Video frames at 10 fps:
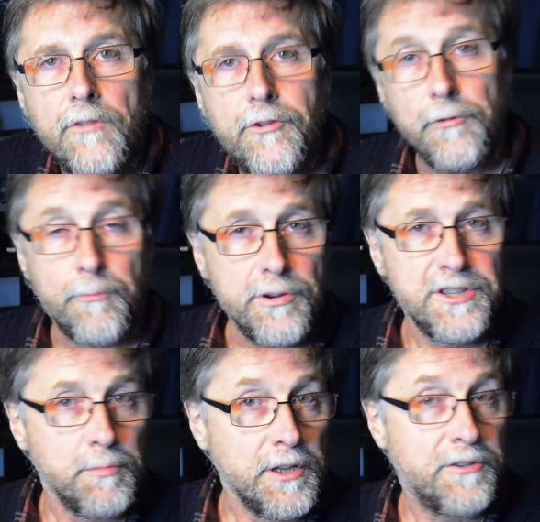two,
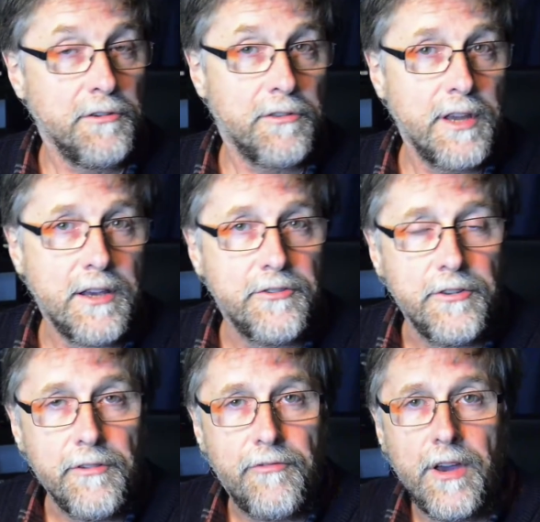principally two things
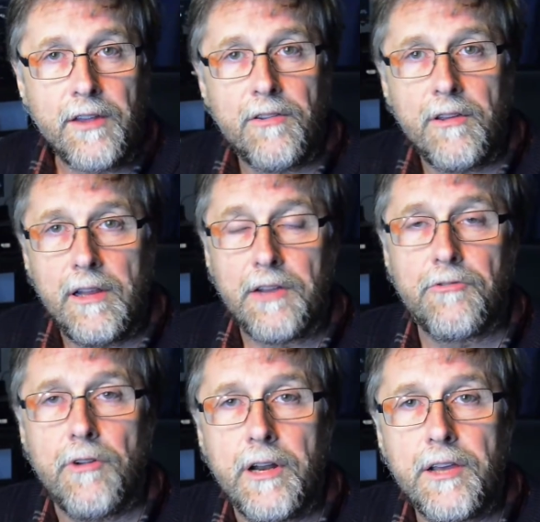that affect
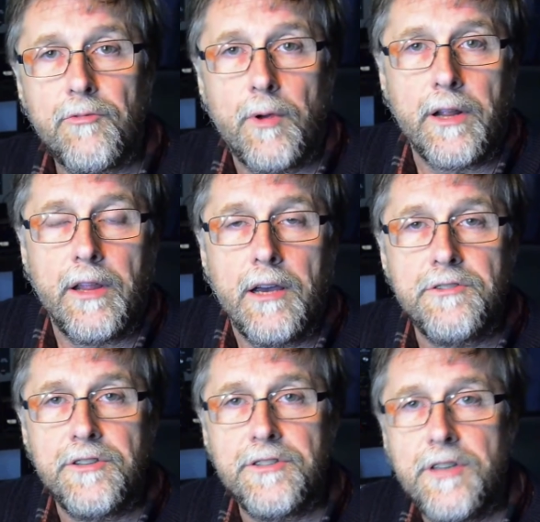electronics. One of
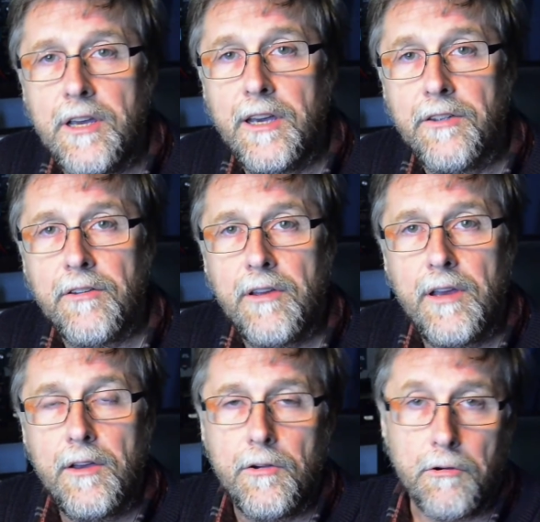those is heat,
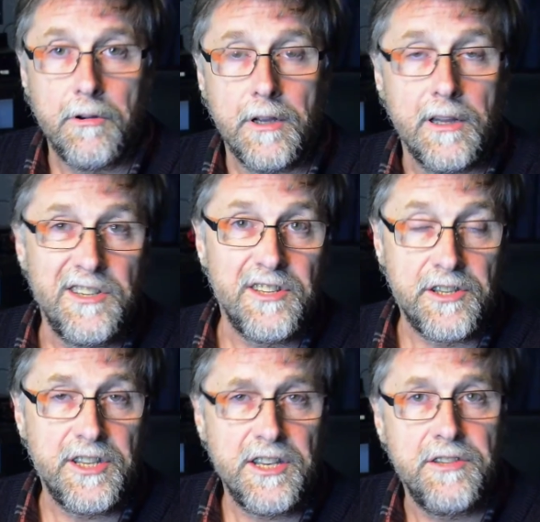or at least
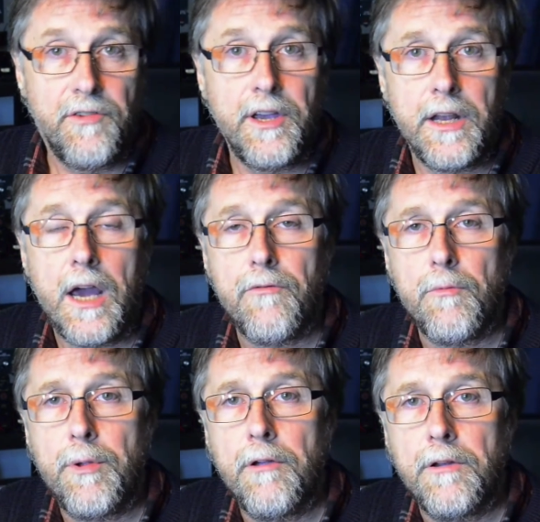excessive heat over
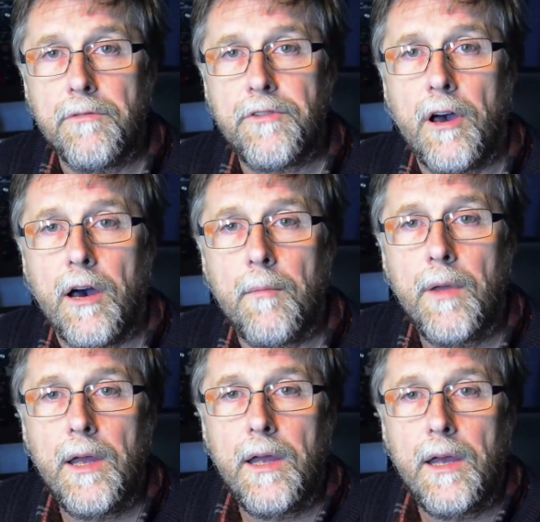a period of time.
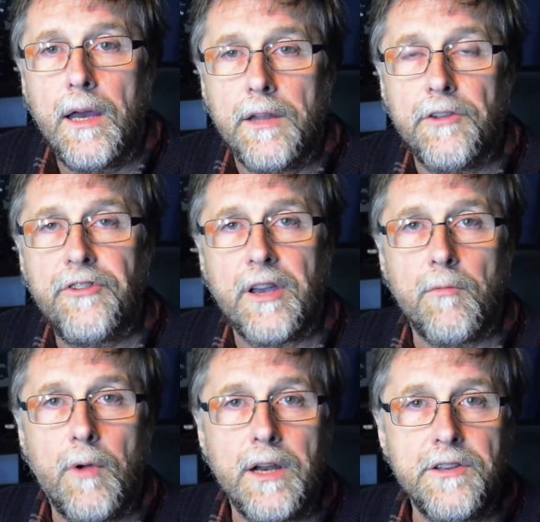And the
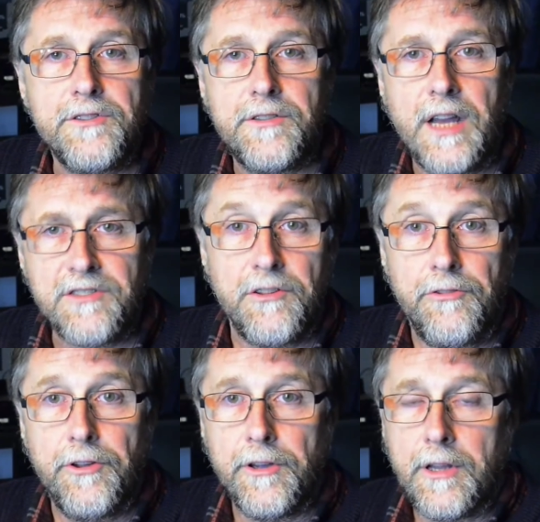second one is dust
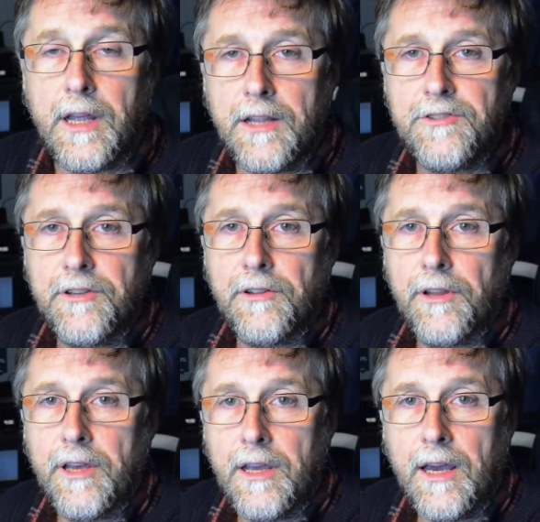and dirt that gets into
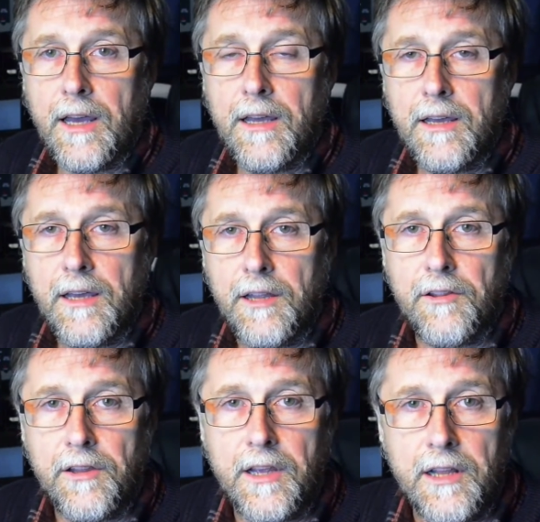the, uh,
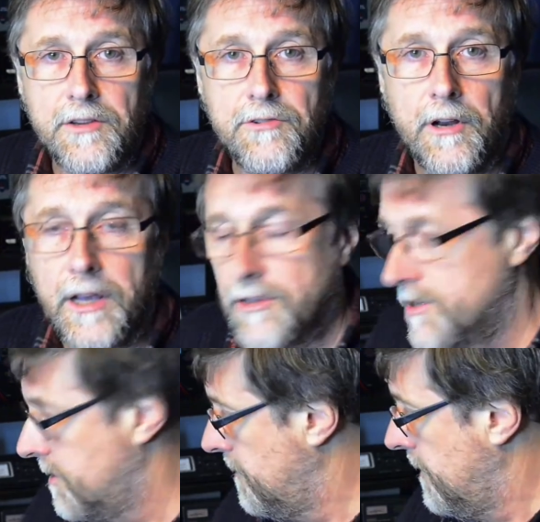into the
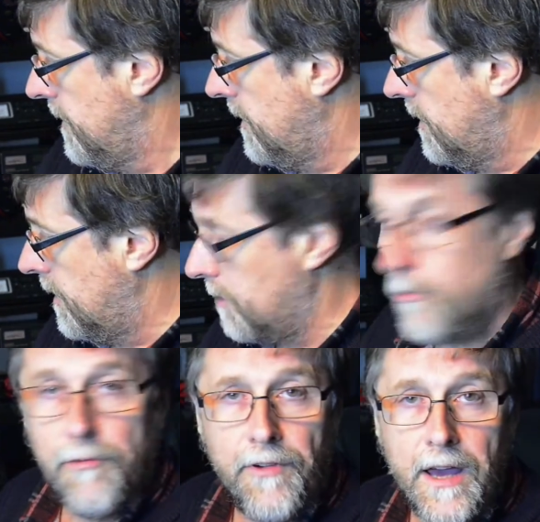electronics. And
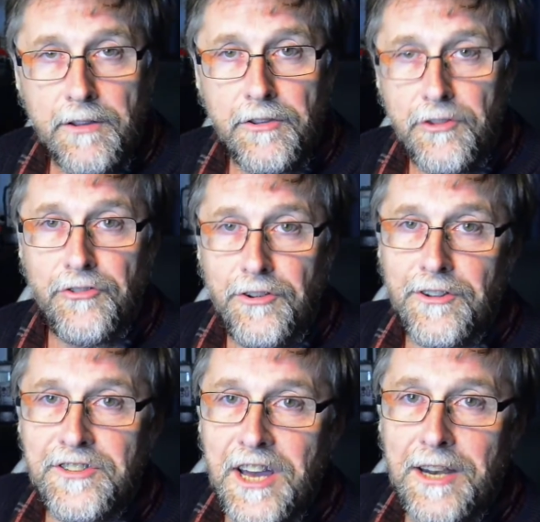we've found that this
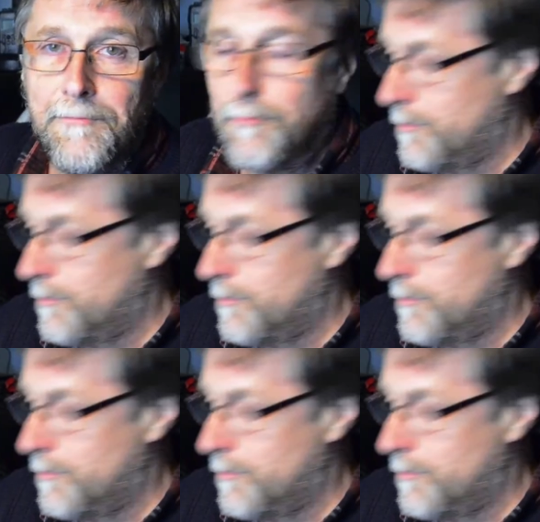unit's had